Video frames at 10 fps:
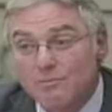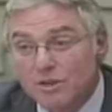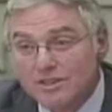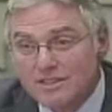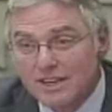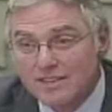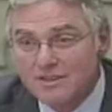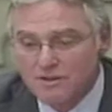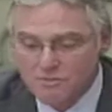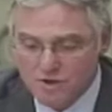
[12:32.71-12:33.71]
this
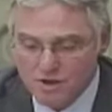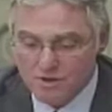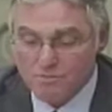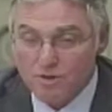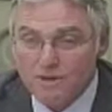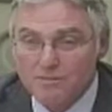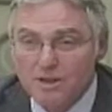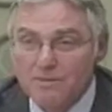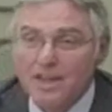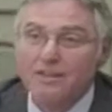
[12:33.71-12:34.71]
is a step in the
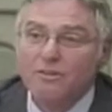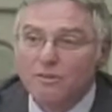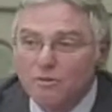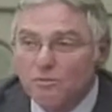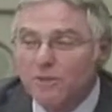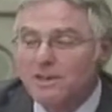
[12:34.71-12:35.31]
right direction.